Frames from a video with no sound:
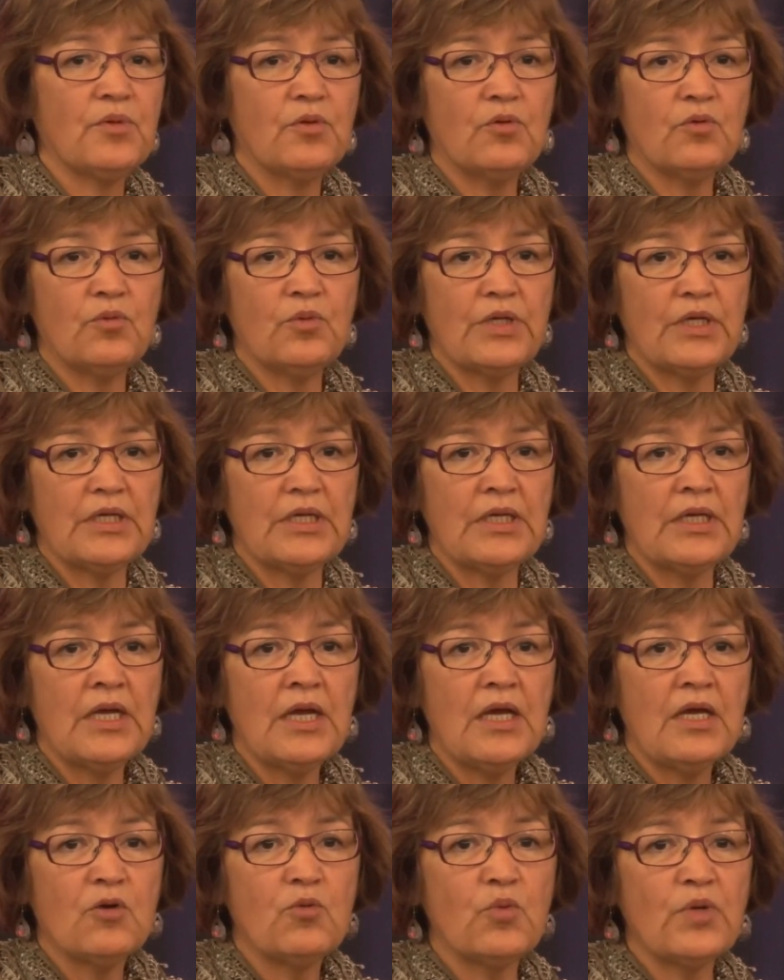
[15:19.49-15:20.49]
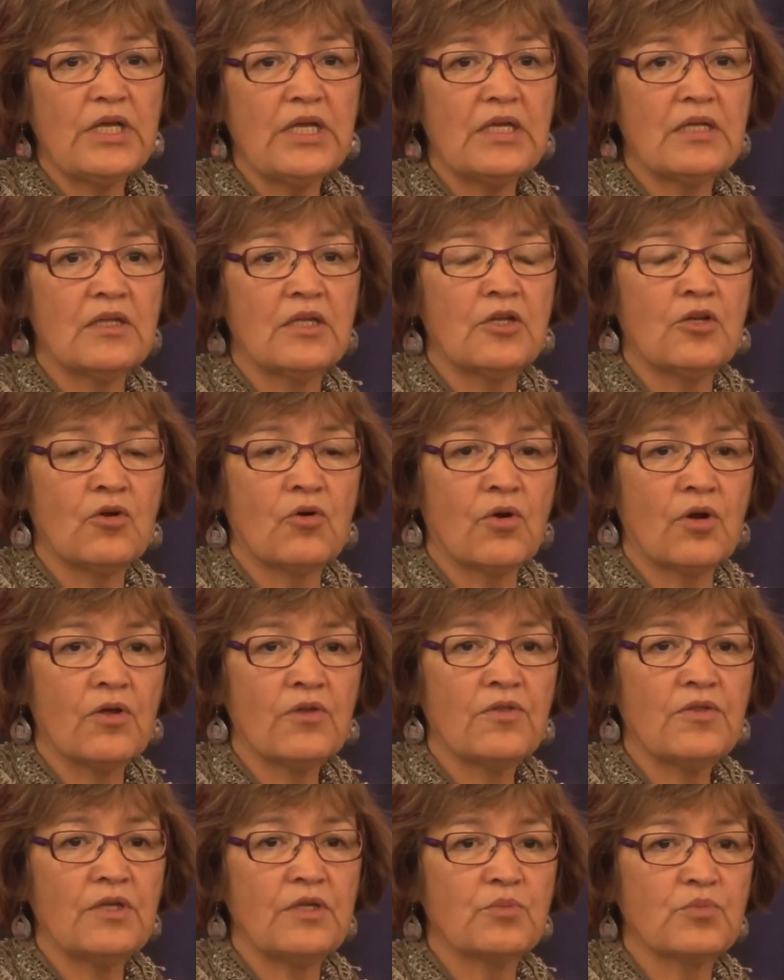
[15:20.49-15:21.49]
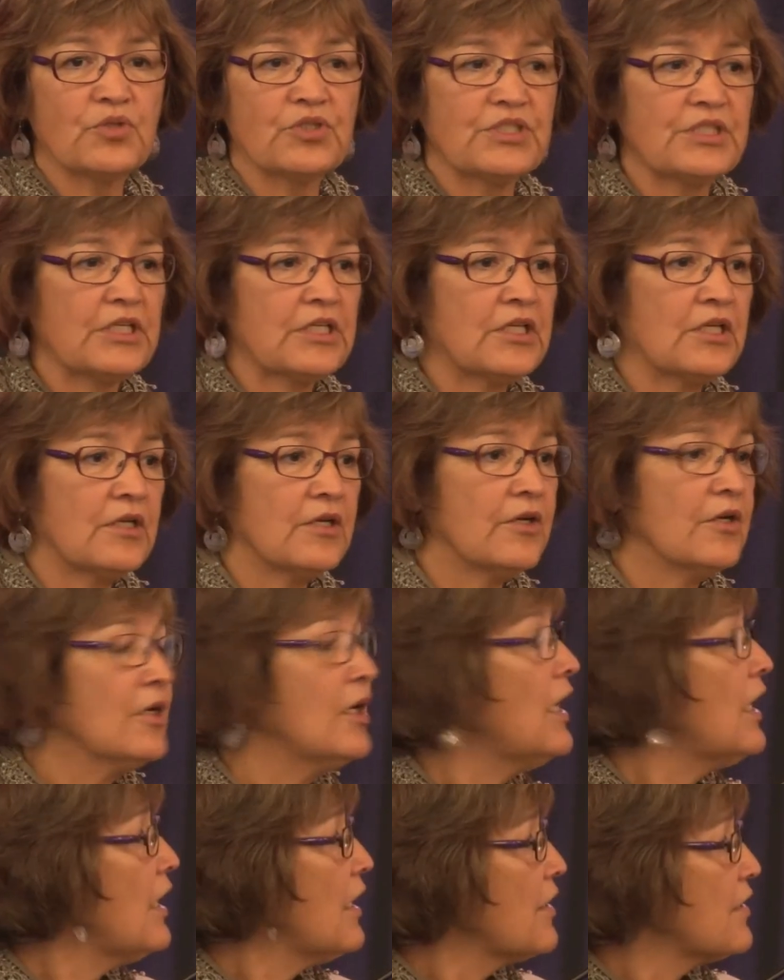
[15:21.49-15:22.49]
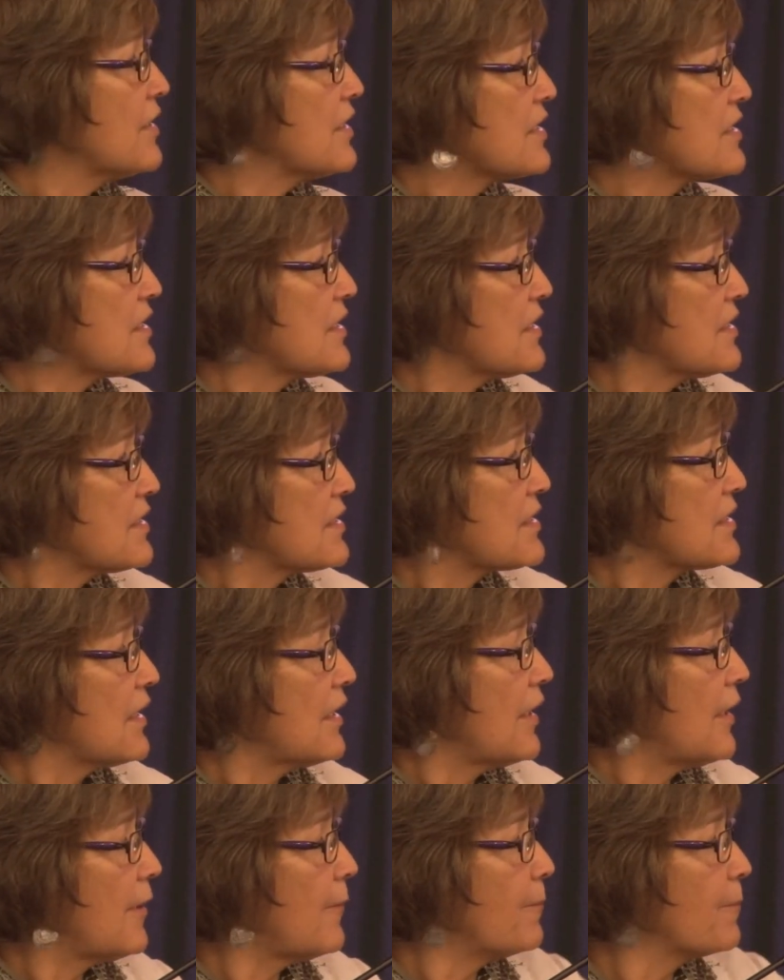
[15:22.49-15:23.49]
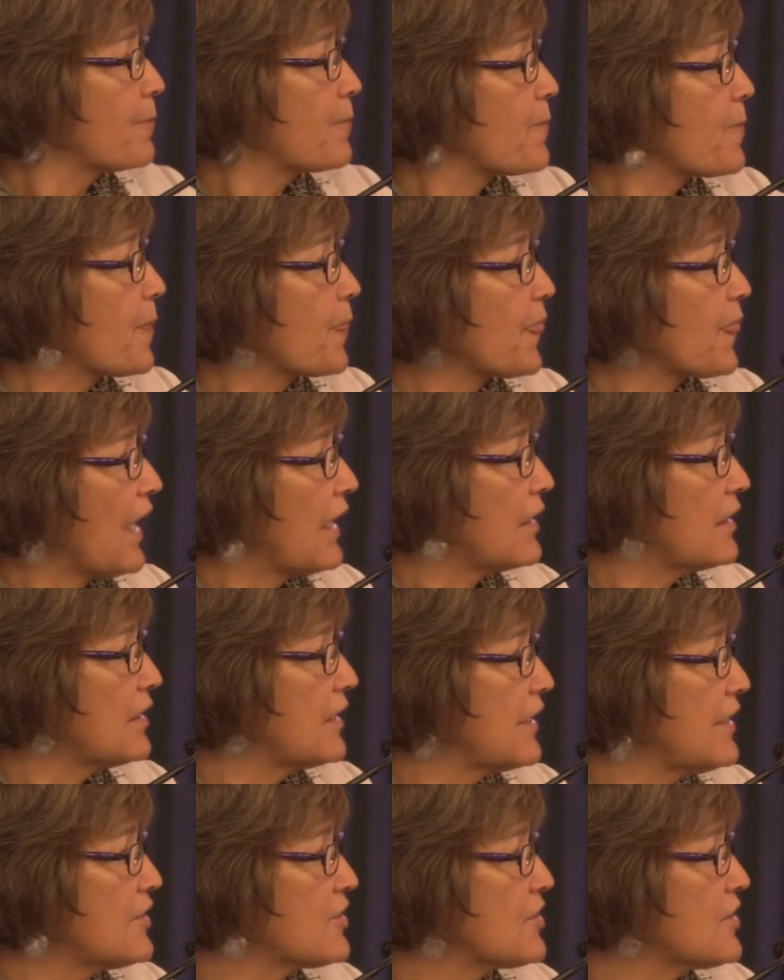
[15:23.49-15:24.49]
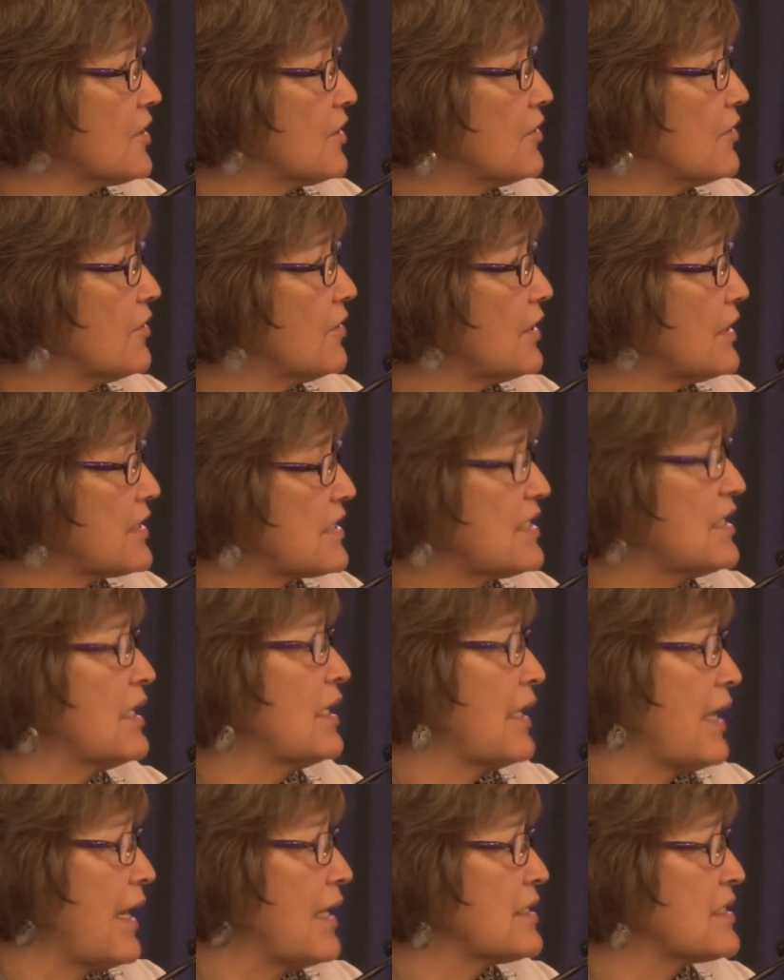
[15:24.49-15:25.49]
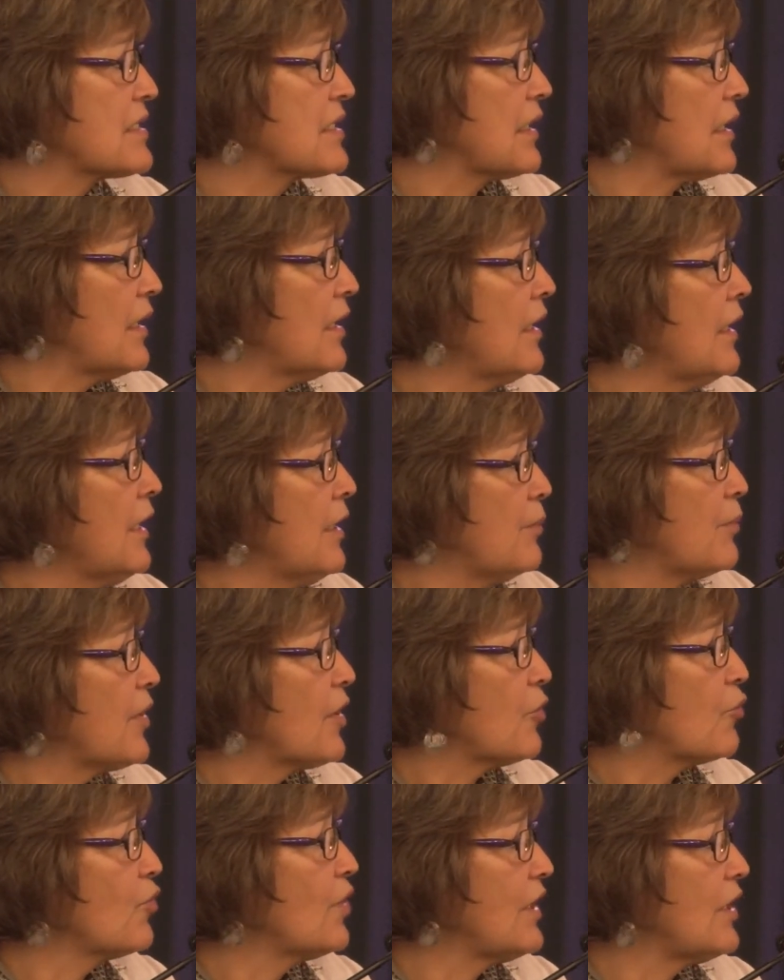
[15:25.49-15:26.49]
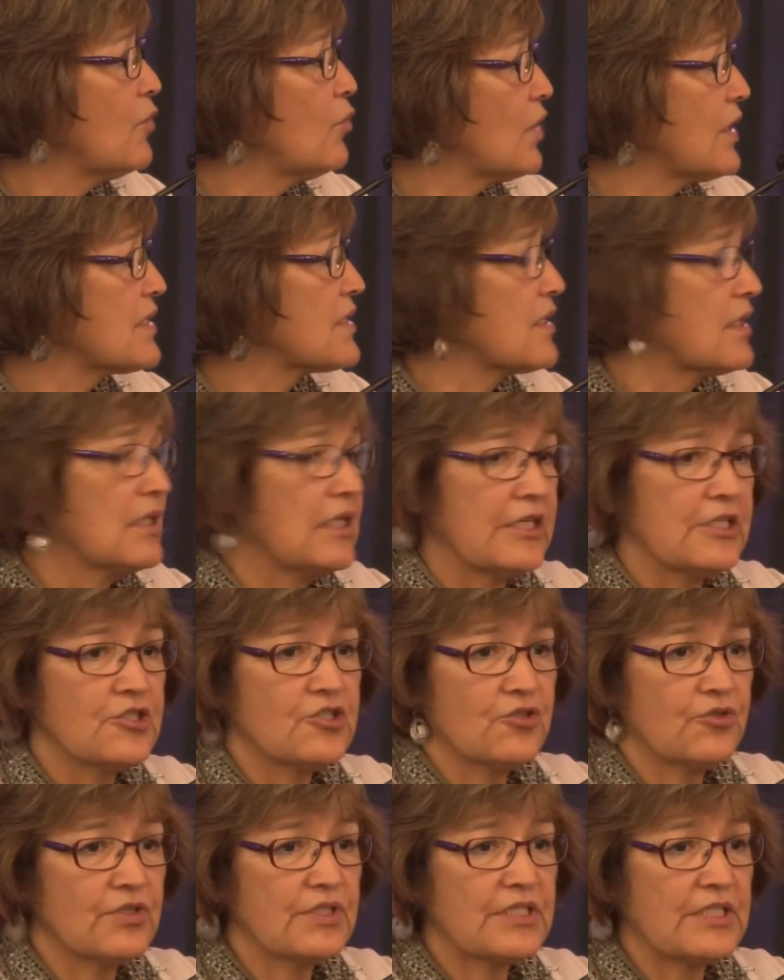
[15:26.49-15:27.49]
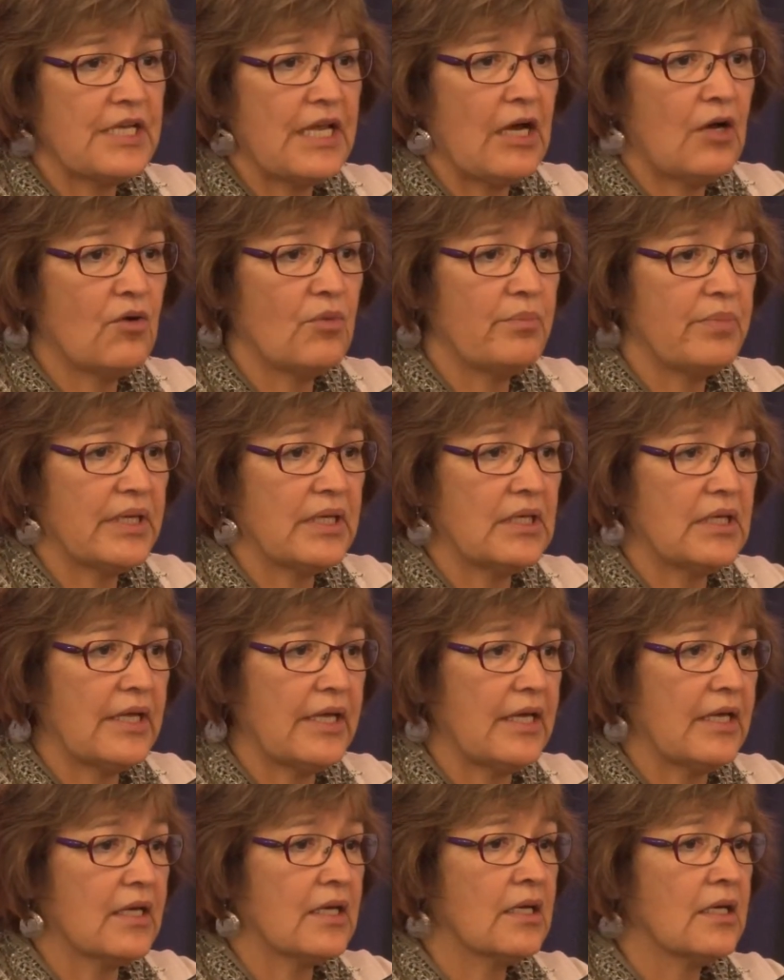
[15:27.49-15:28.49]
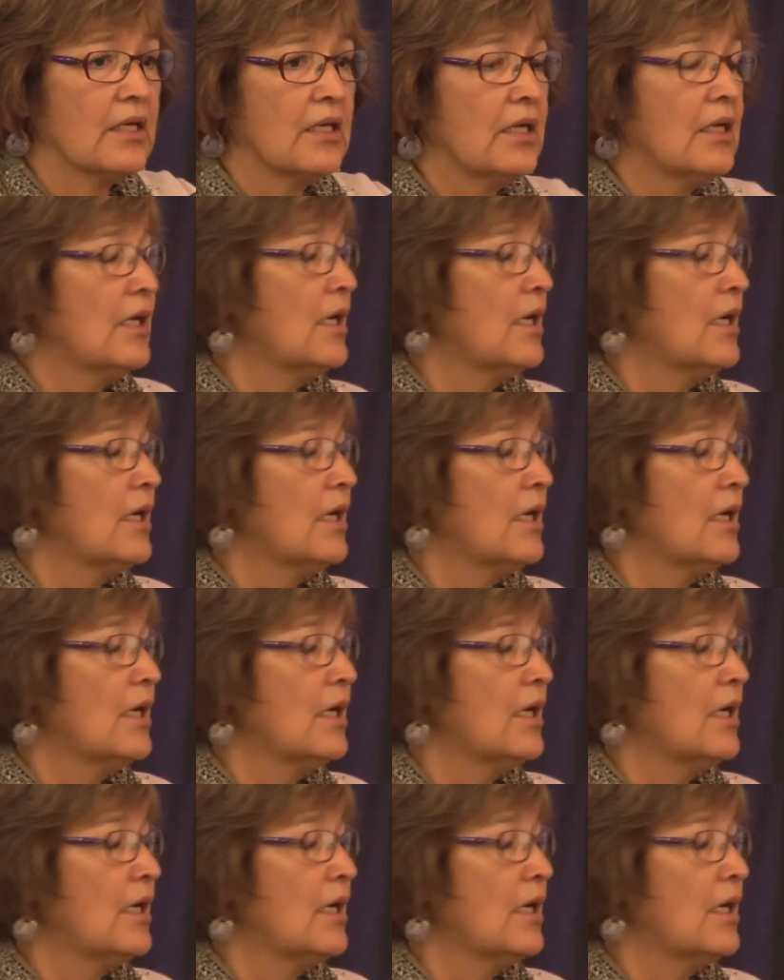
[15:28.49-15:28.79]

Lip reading: We in the north in particular, this is a glacier. It's in Alaska, but it really was a glacier. It's now a big lake.